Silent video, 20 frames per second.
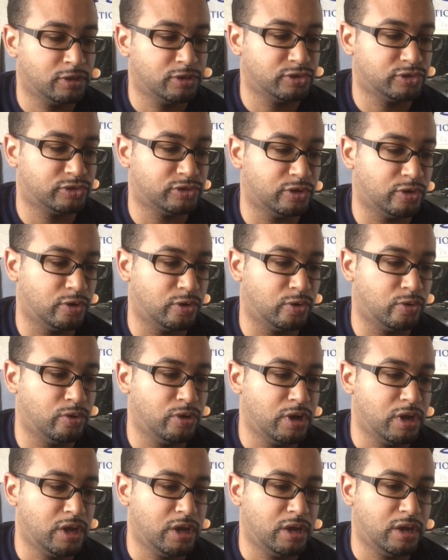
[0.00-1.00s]

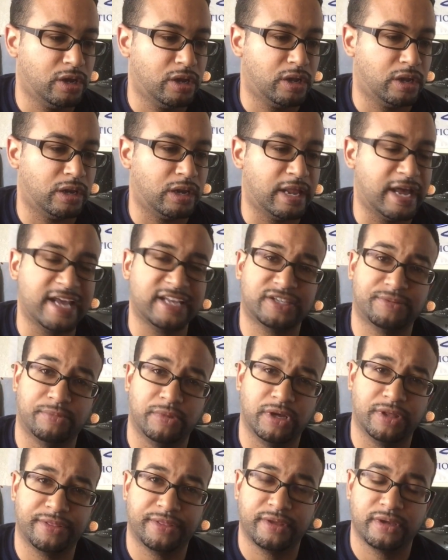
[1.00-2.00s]
So last
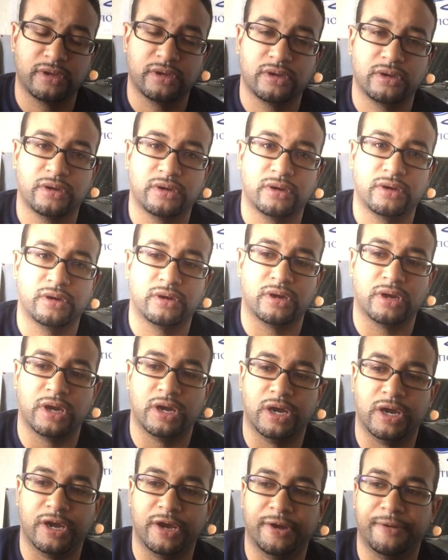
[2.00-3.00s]
month,
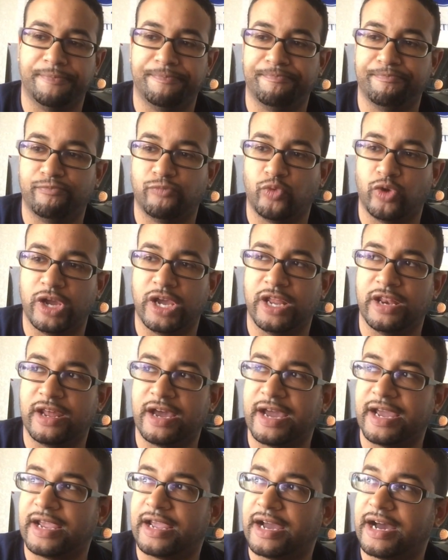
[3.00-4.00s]
when
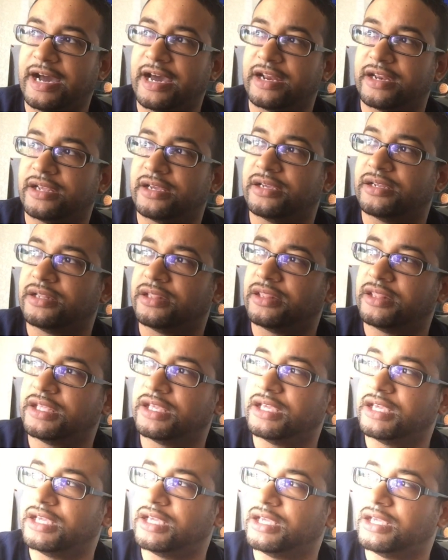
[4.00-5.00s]
I got
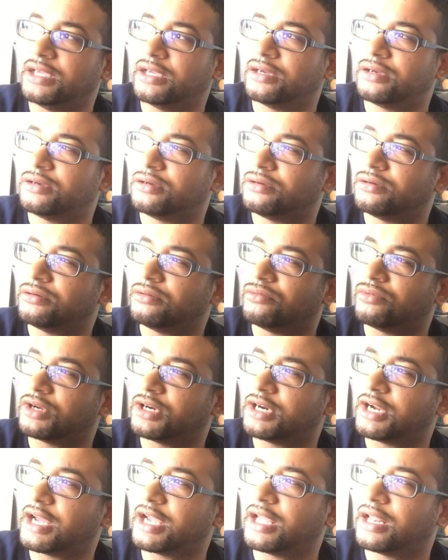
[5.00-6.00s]
what
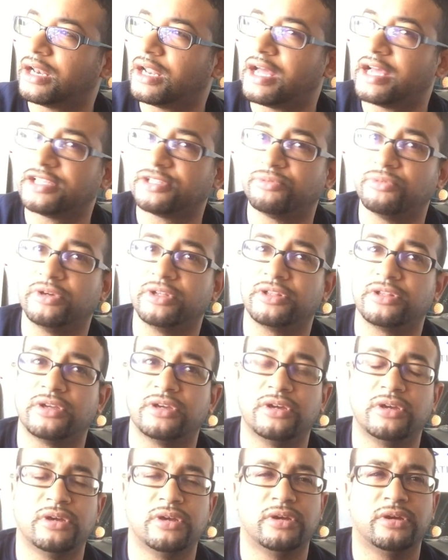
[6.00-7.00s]
did I get last month?
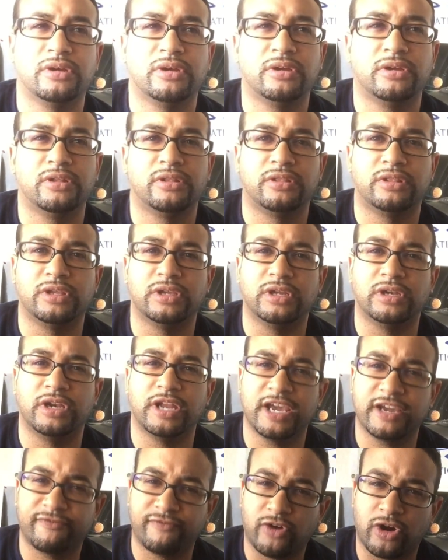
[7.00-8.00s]
The
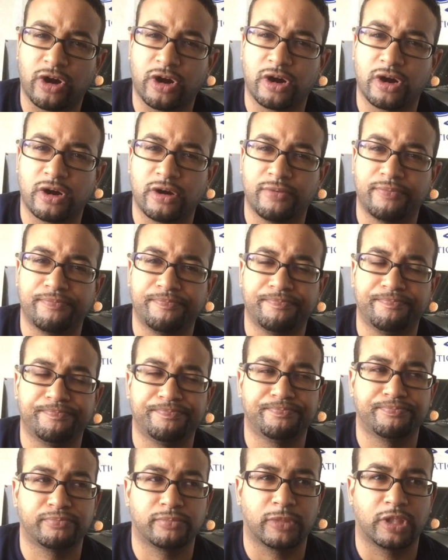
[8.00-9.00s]
Negvar
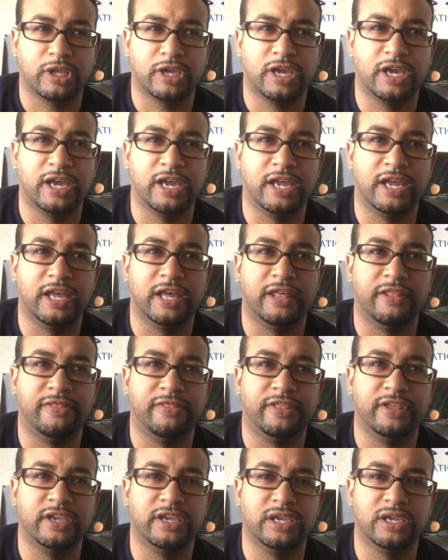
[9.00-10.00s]

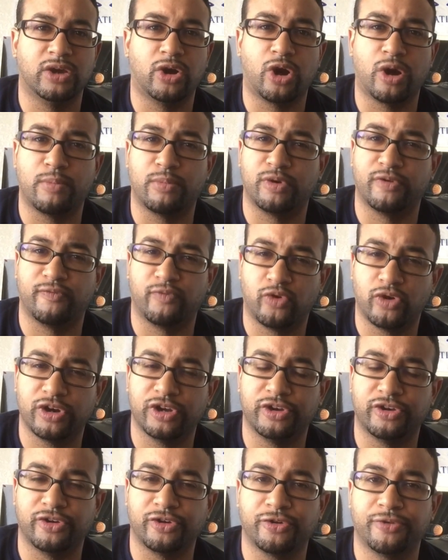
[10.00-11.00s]
and the Armored
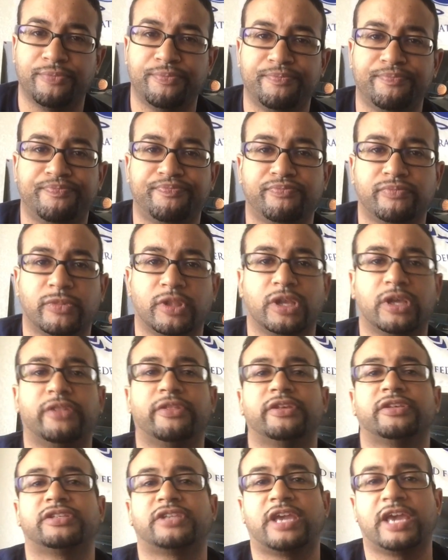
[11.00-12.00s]
Voyager.
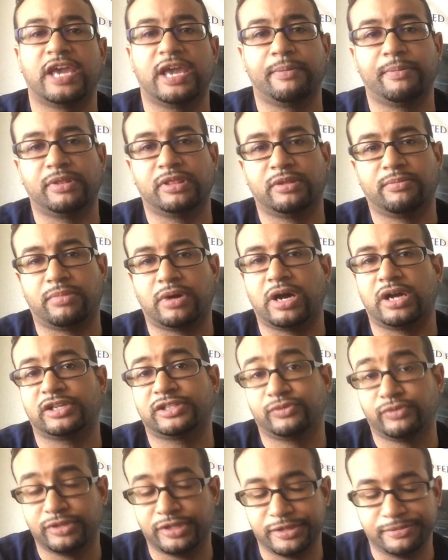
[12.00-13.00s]
This came in the
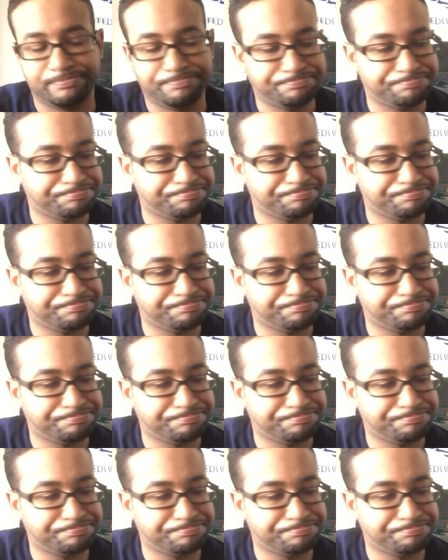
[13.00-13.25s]
box with it.